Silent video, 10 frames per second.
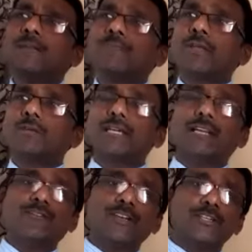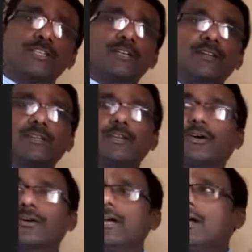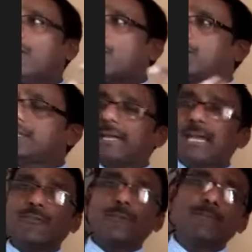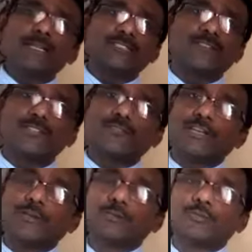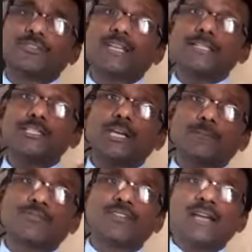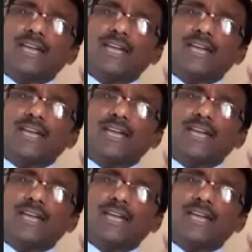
your television, your all the equipments which we use, their chips,